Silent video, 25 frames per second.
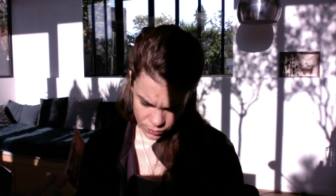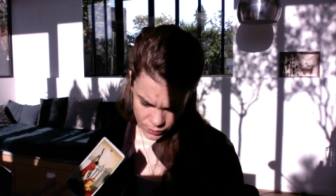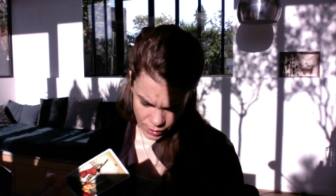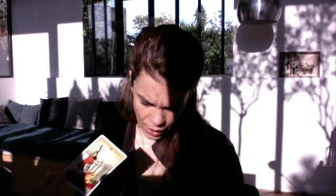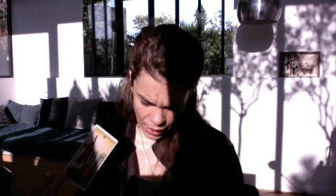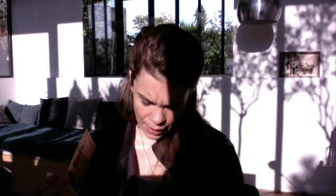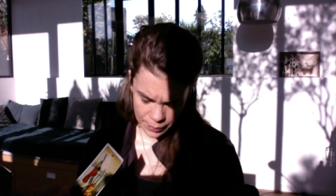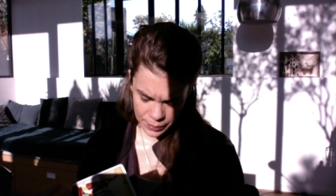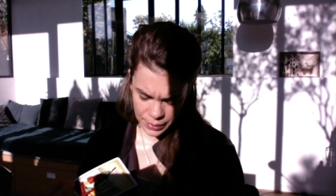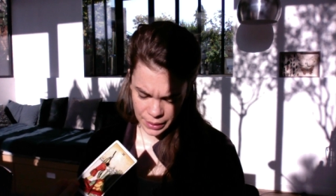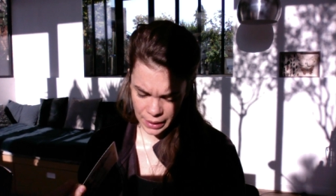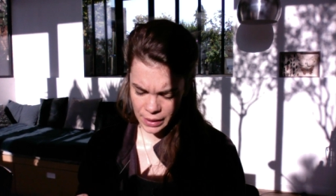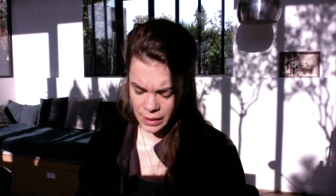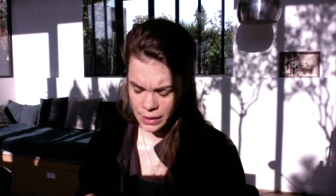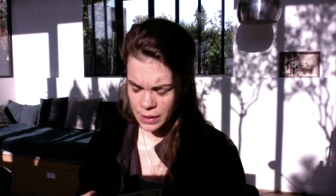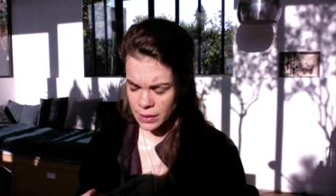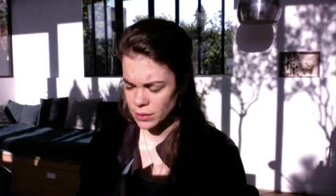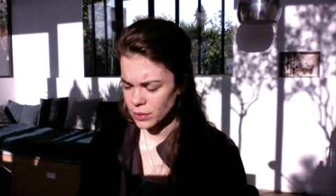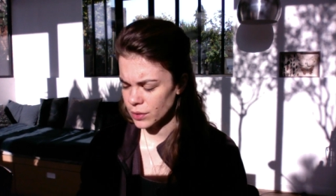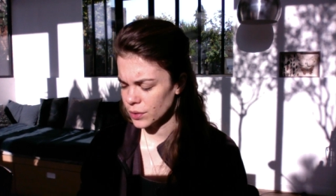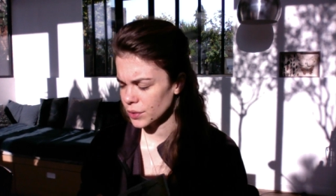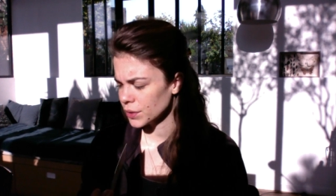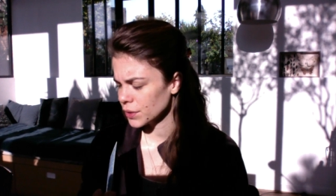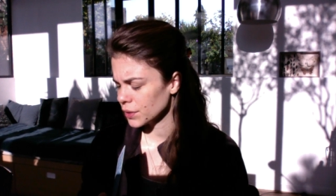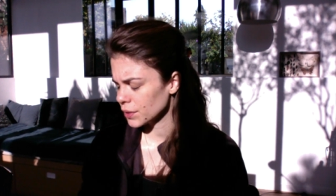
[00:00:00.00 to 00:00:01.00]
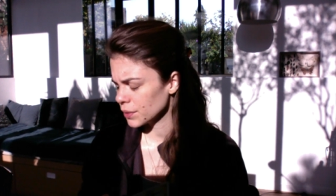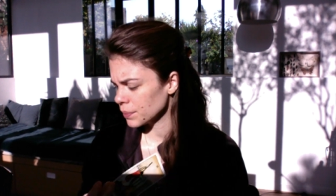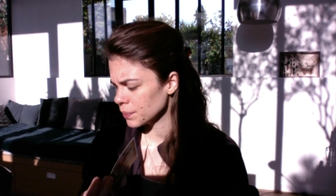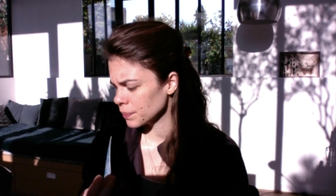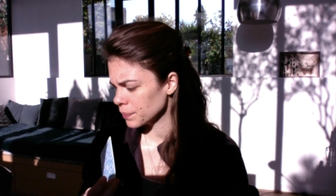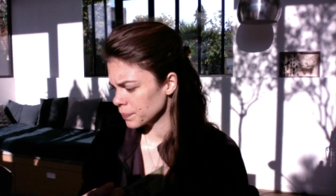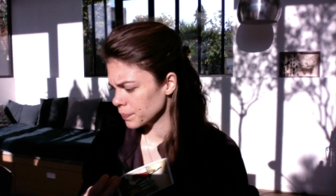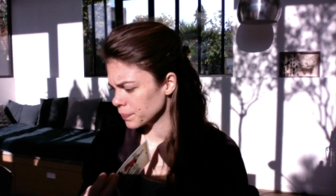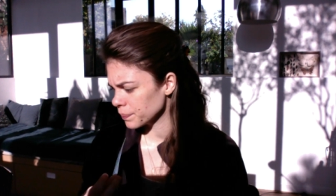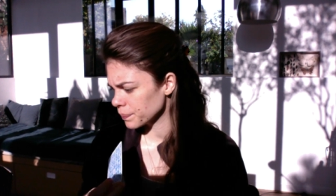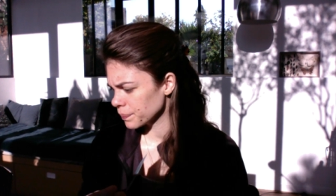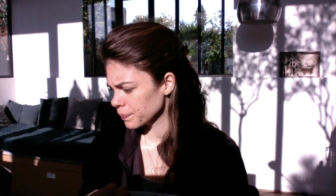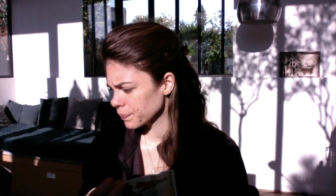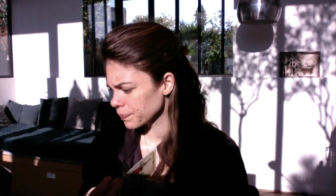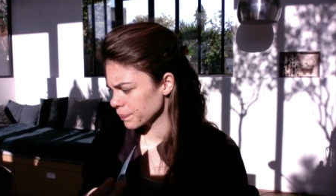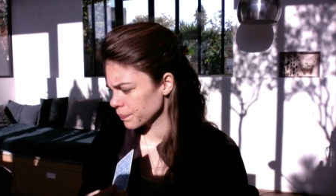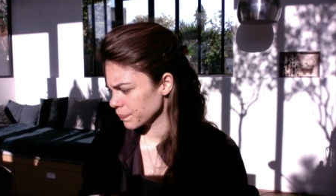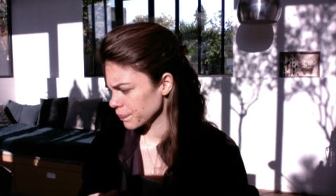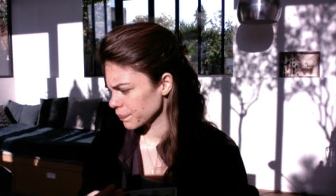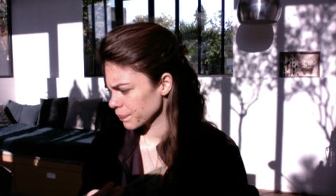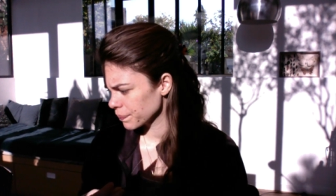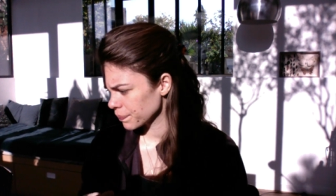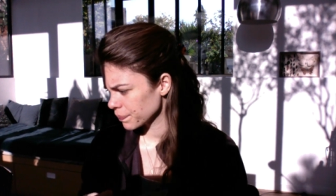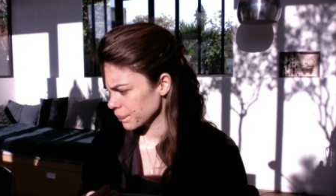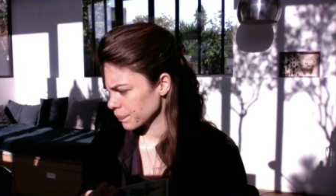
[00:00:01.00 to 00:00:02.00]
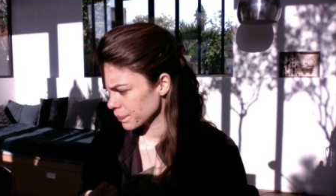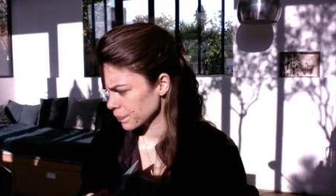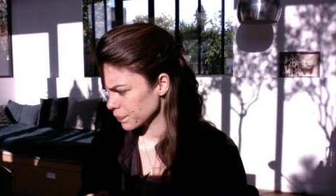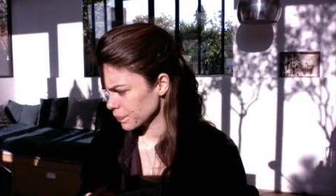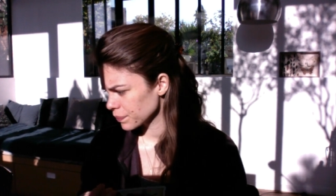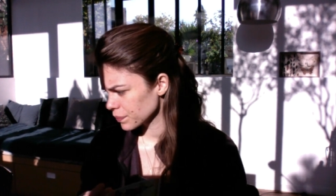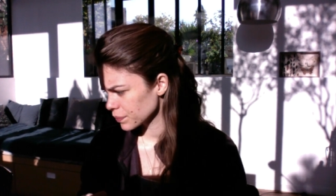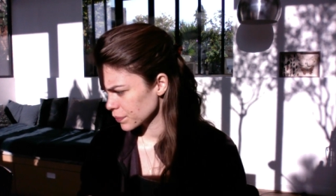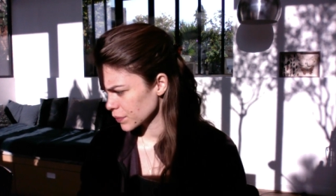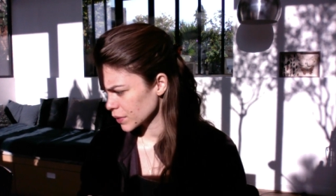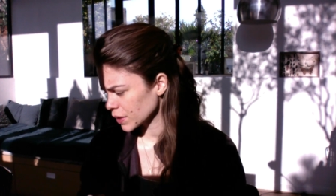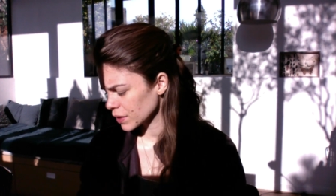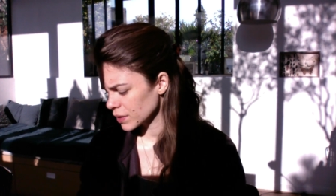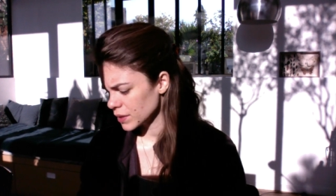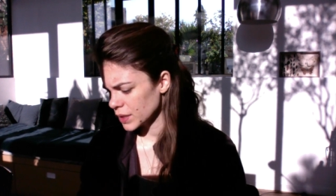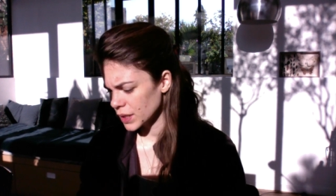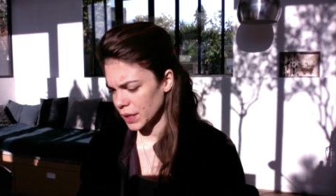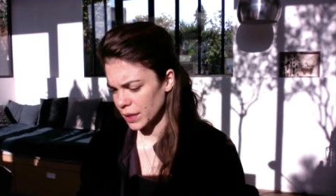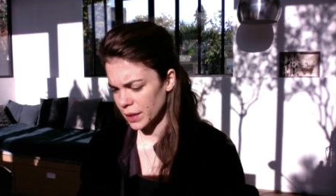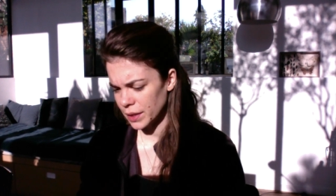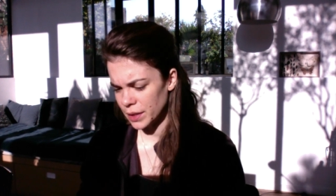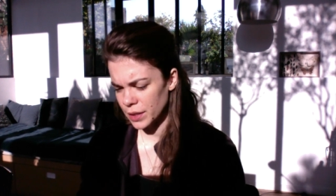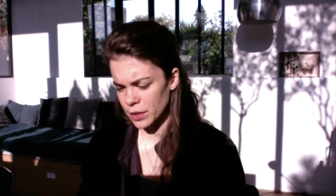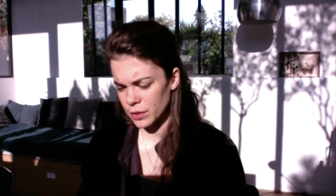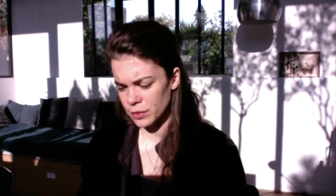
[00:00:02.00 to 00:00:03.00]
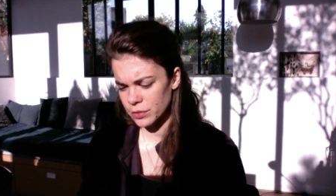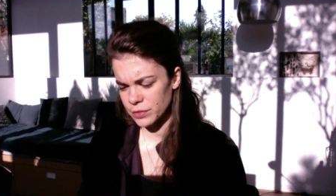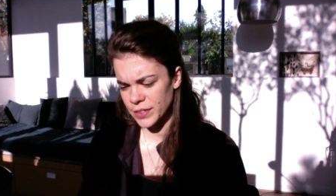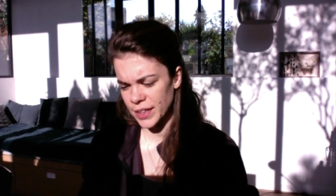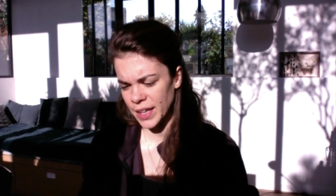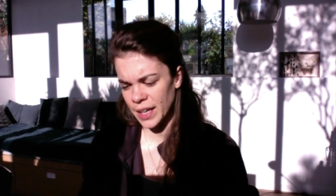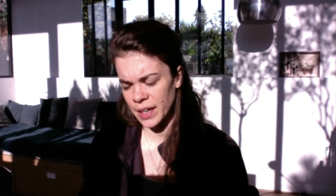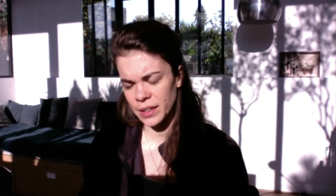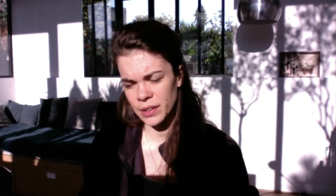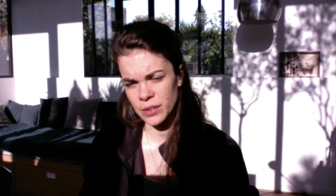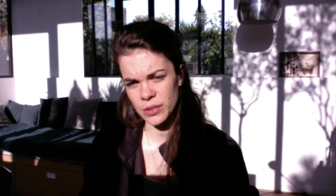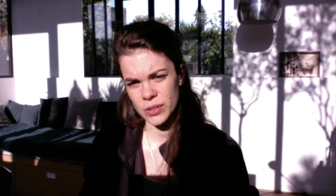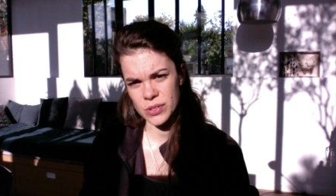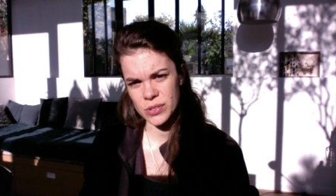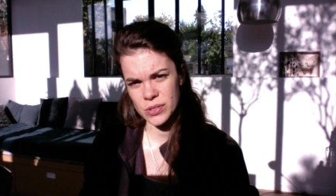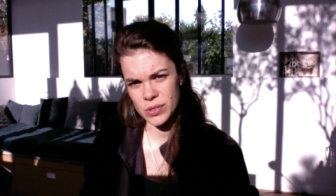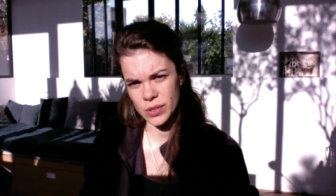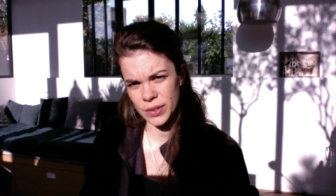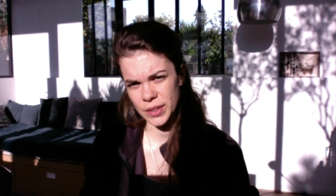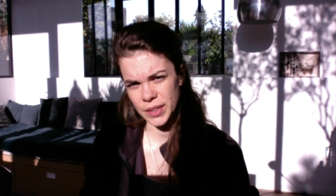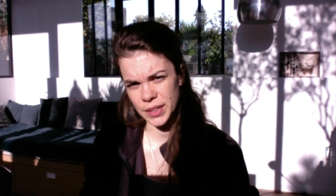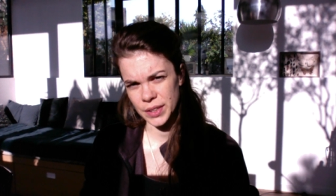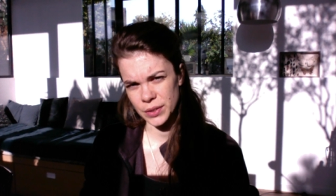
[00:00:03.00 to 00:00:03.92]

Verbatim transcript: I'm getting the um, the idea of telling your story.